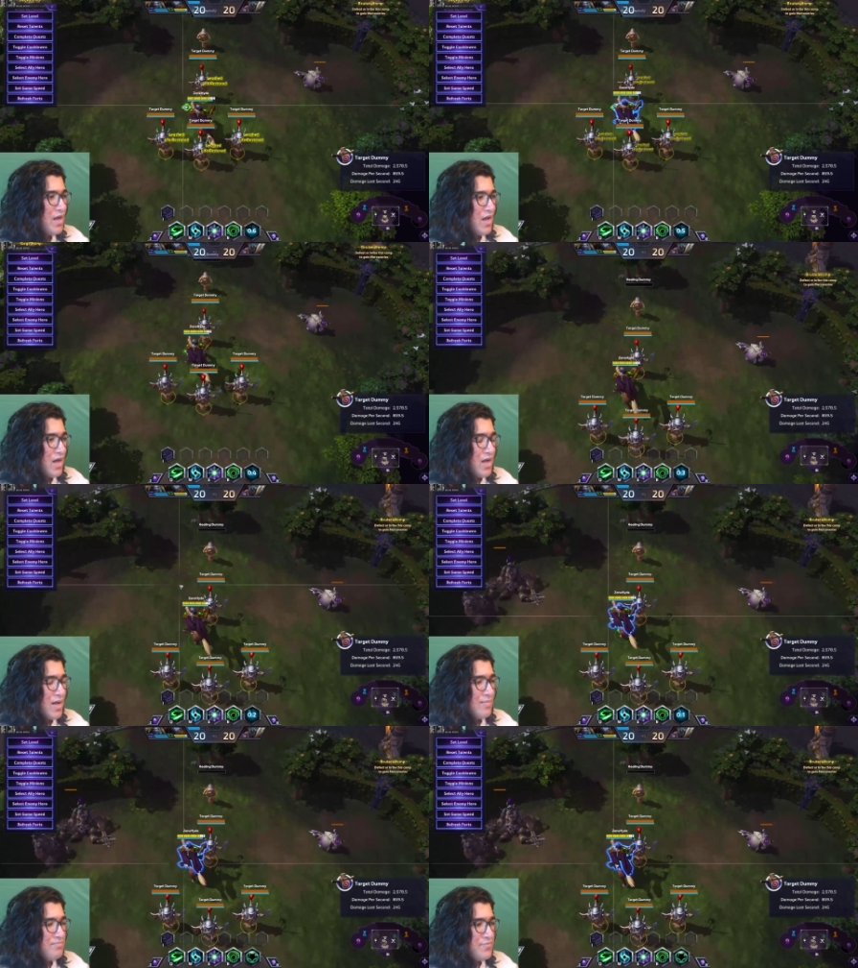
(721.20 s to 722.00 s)

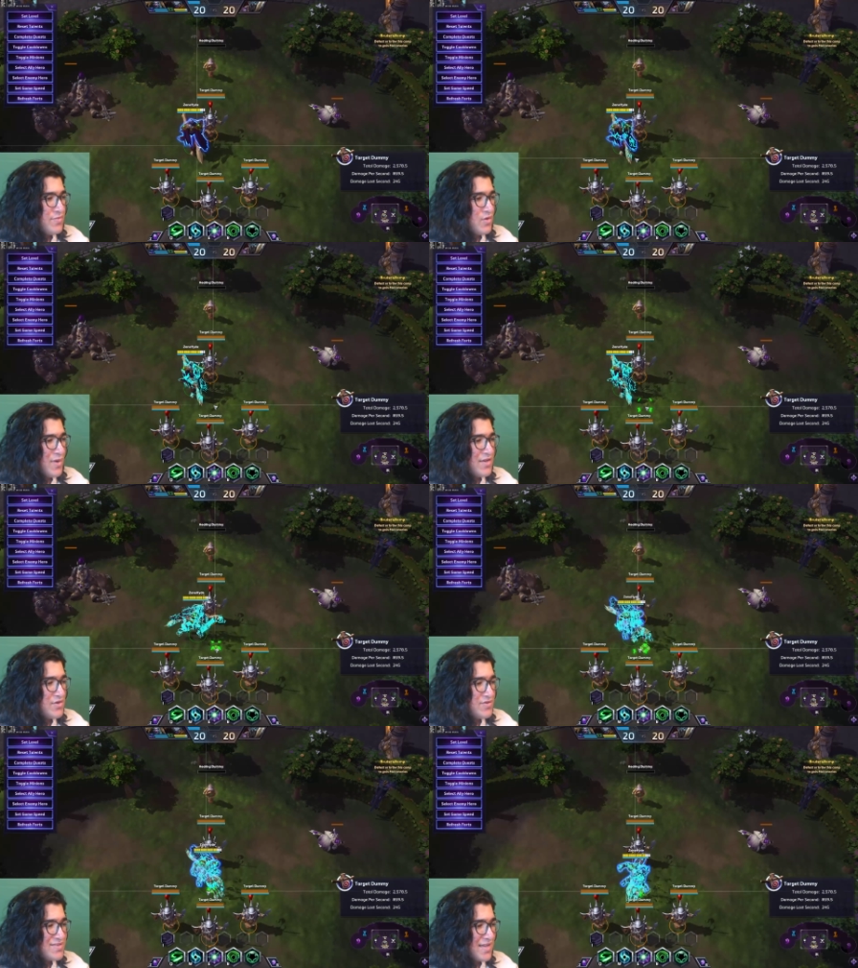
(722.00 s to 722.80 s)
The way you can
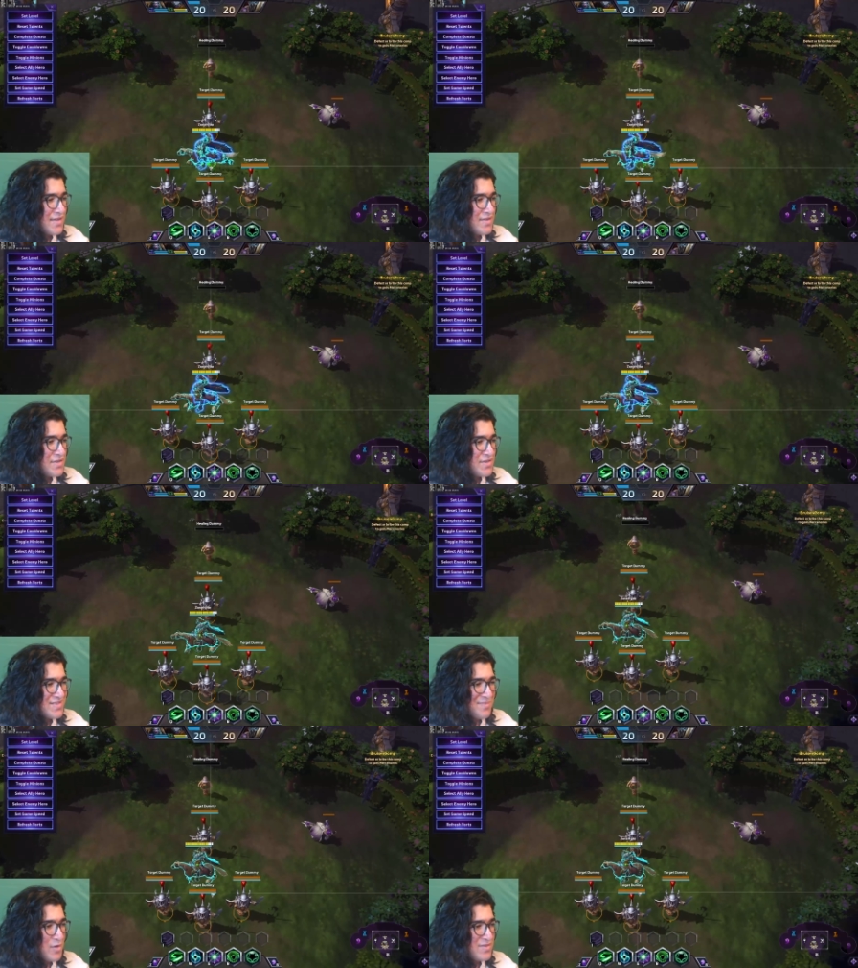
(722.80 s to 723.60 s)
do this calculation
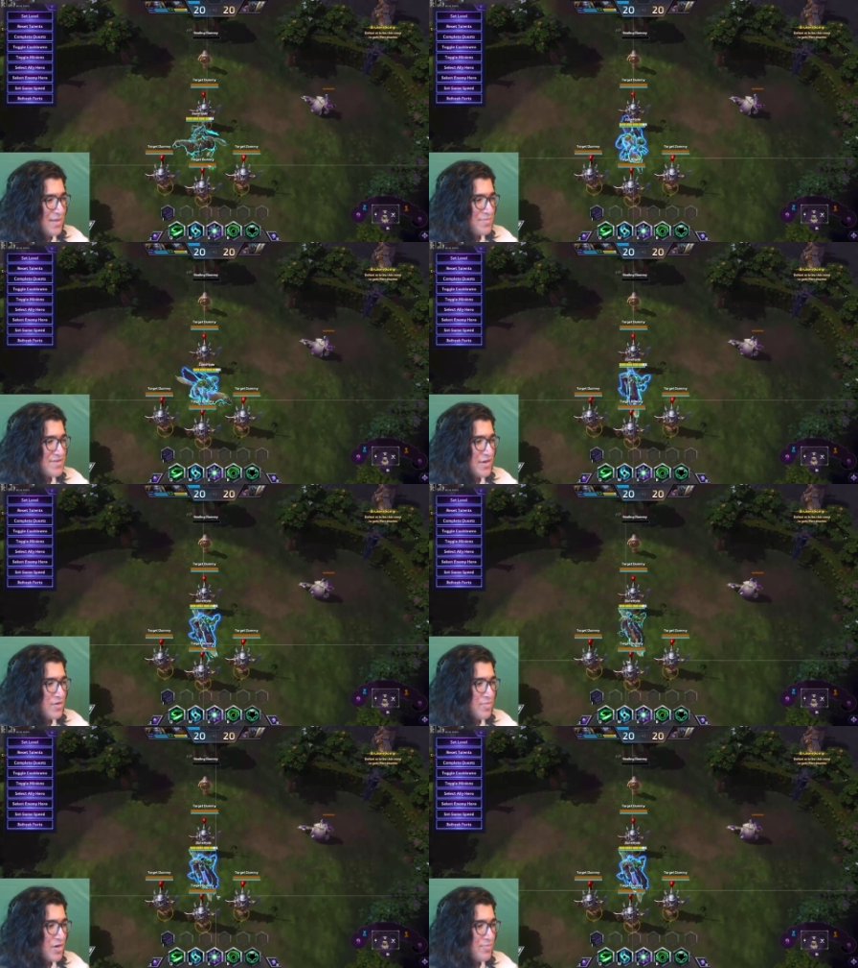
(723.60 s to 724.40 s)
is about 10% of your bar